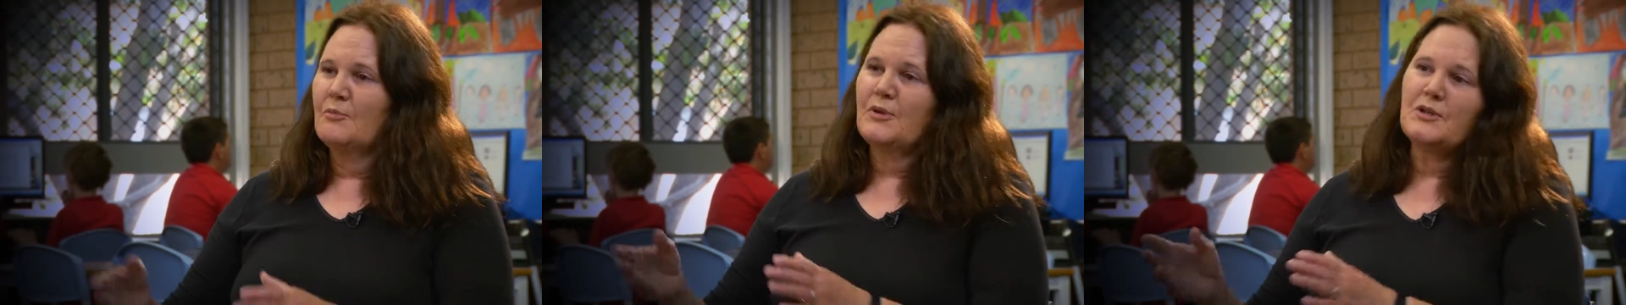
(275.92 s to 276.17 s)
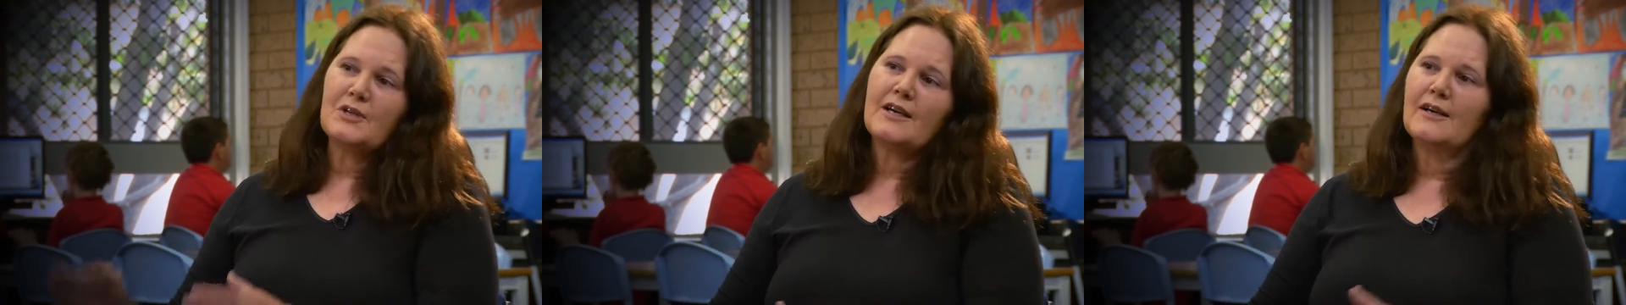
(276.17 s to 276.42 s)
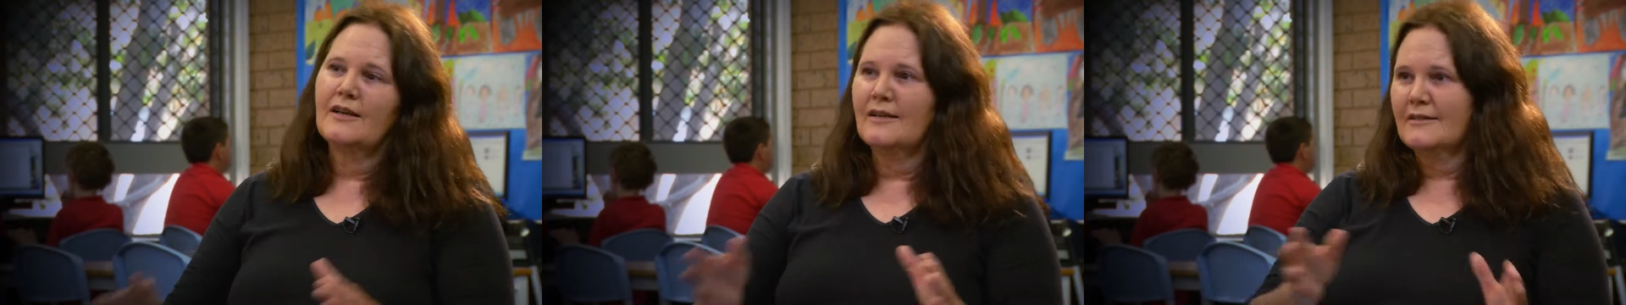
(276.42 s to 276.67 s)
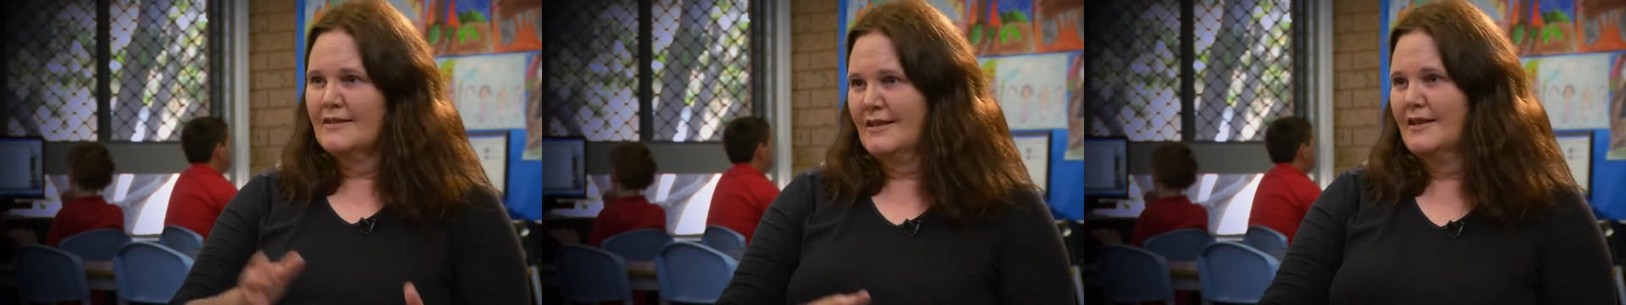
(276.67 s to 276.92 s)
but you
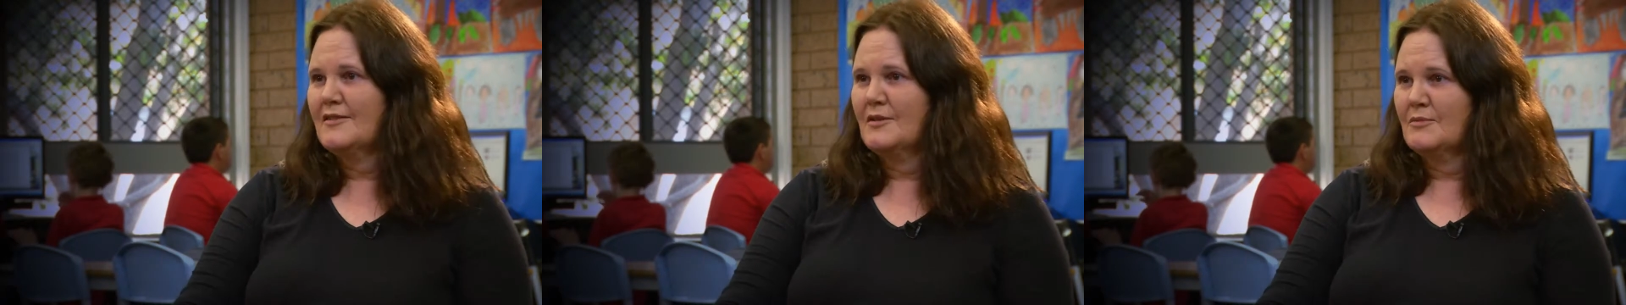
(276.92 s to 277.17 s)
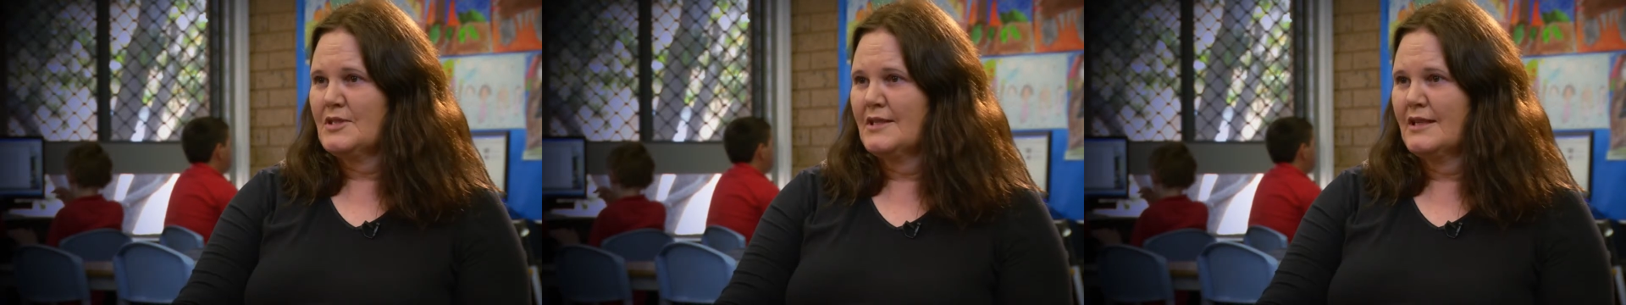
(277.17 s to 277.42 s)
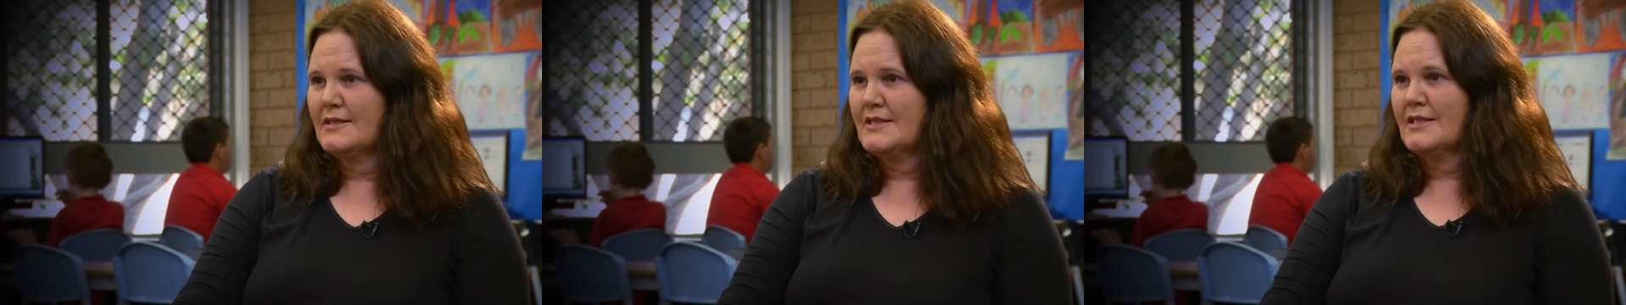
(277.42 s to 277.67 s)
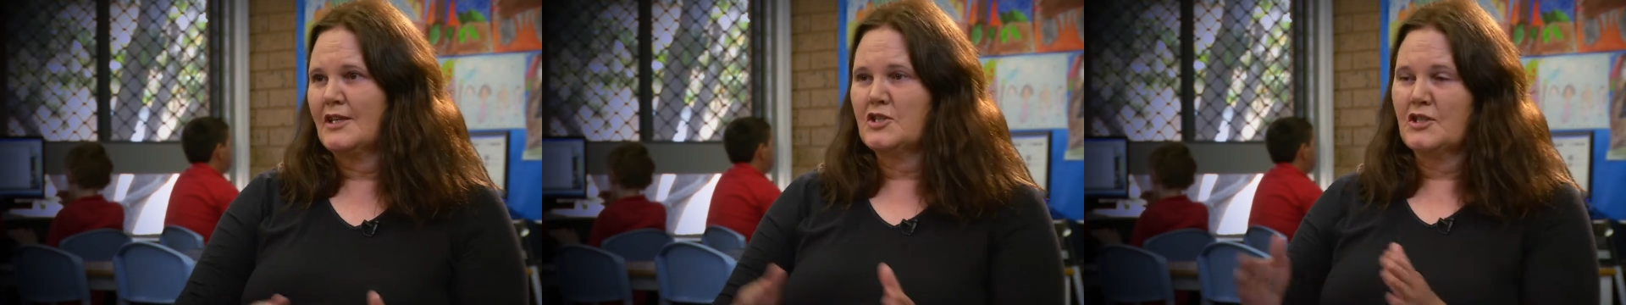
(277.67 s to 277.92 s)
can't get them to that
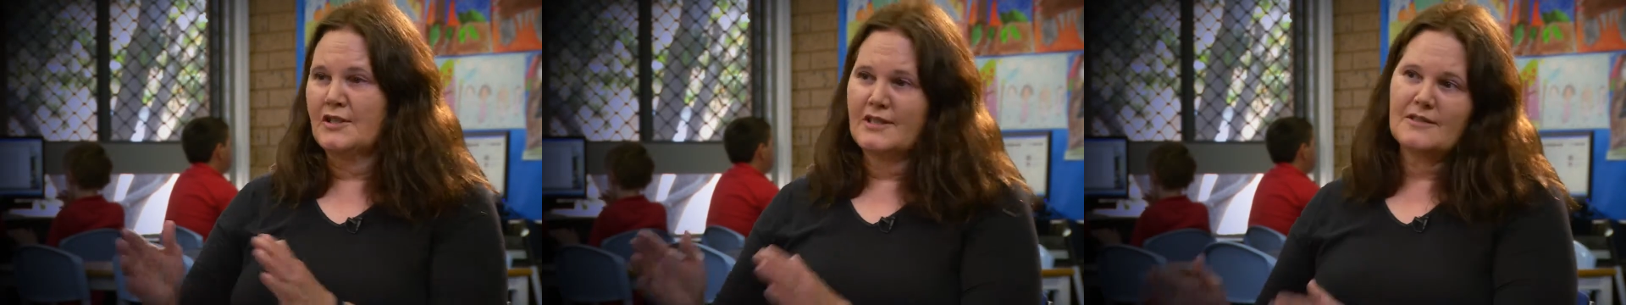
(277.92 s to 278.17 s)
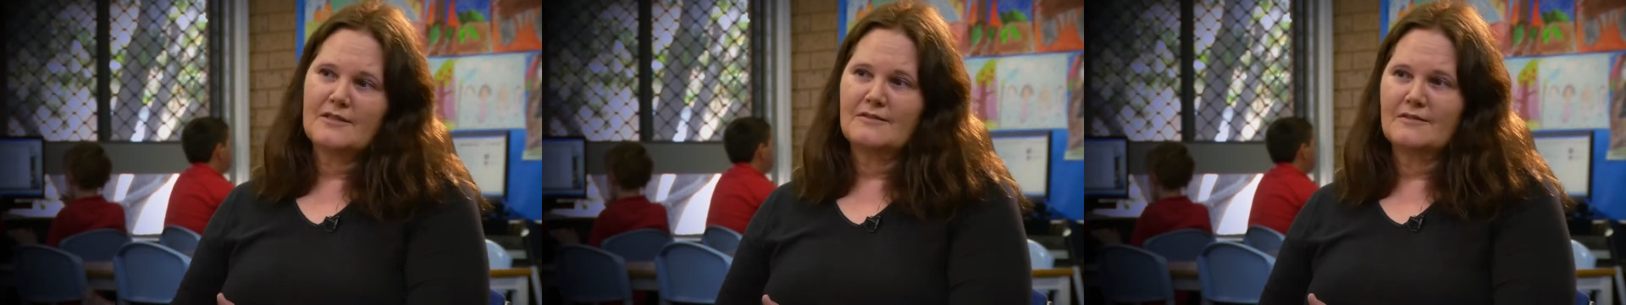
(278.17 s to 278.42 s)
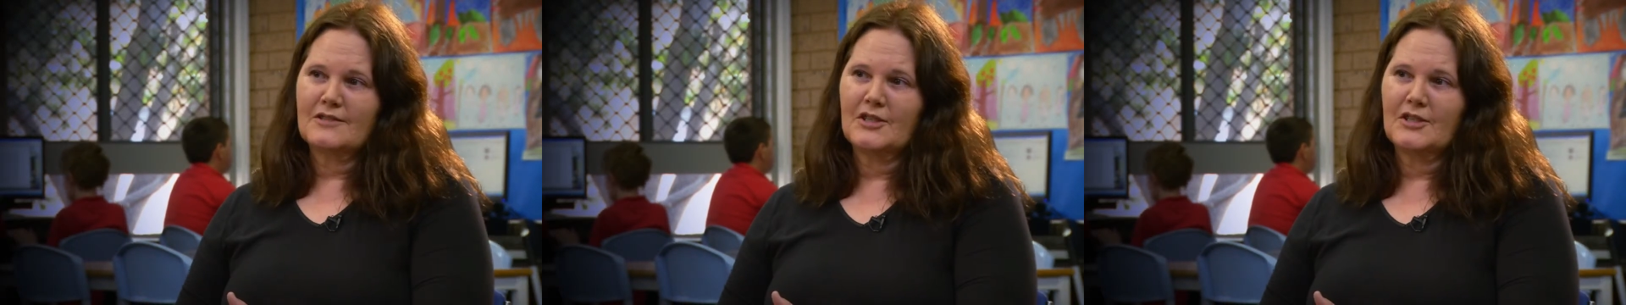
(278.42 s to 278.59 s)
stage unless